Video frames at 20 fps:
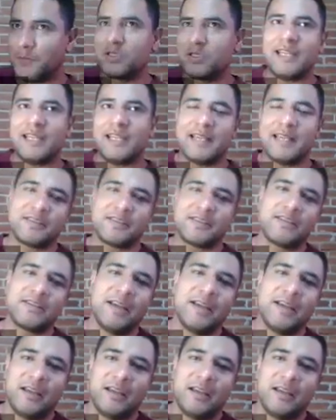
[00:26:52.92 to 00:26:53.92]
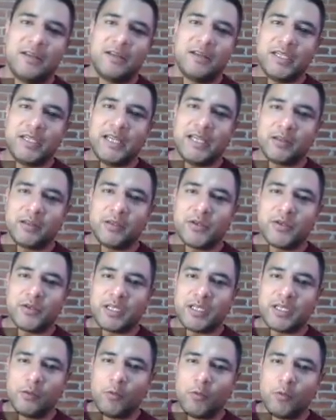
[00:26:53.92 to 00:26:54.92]
thanks to the
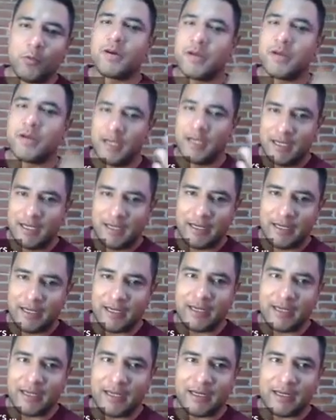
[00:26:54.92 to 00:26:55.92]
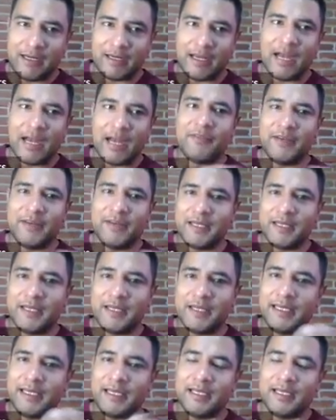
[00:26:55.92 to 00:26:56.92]
archaeological work, carving
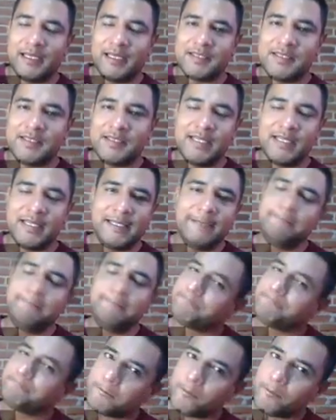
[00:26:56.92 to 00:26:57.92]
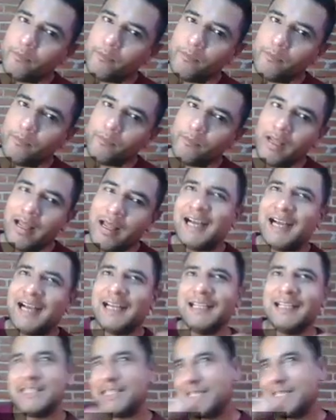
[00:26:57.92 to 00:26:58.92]
in stele,
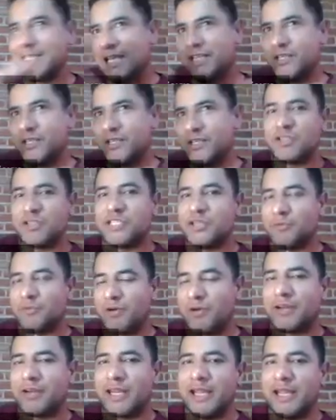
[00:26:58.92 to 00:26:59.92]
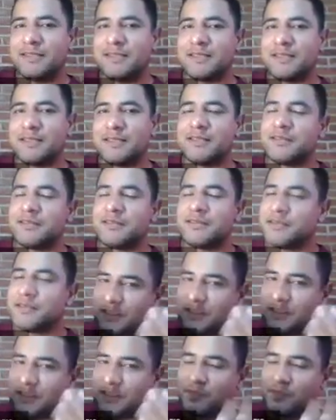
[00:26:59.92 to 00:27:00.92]
and just in rare cases,
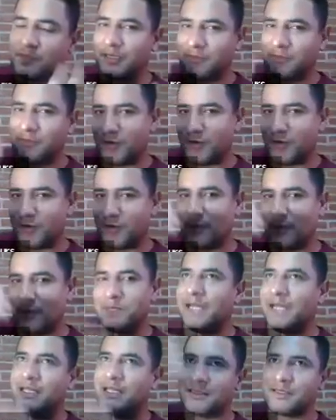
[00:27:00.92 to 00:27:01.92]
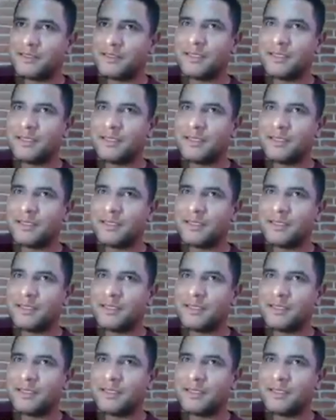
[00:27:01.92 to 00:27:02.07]
speaking from the Mayas